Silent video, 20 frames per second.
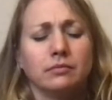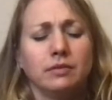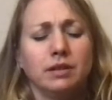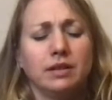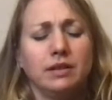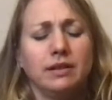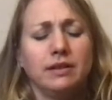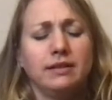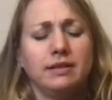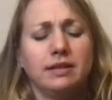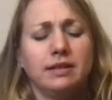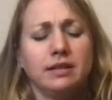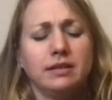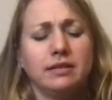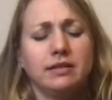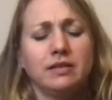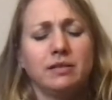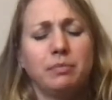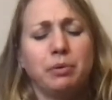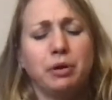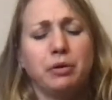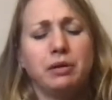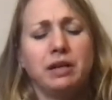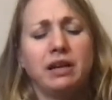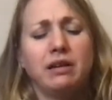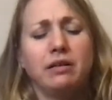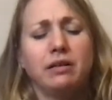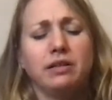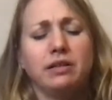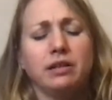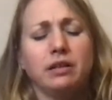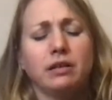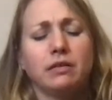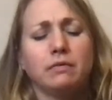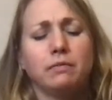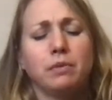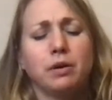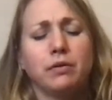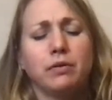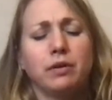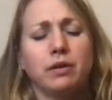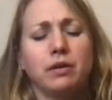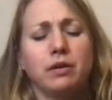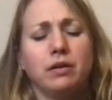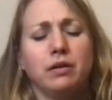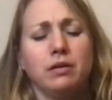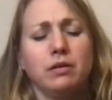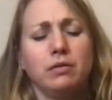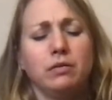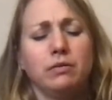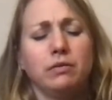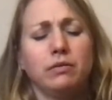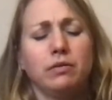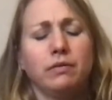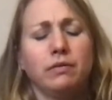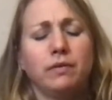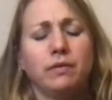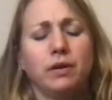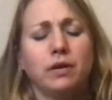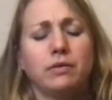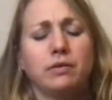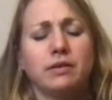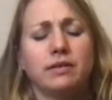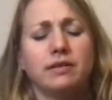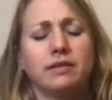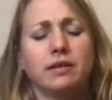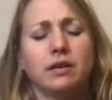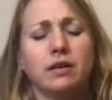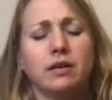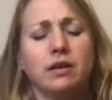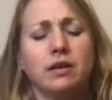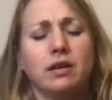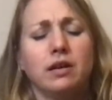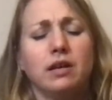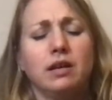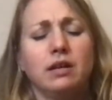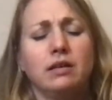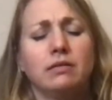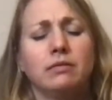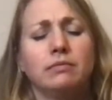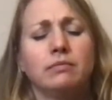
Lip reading: This is the polarity of Mother Earth to Father Sky.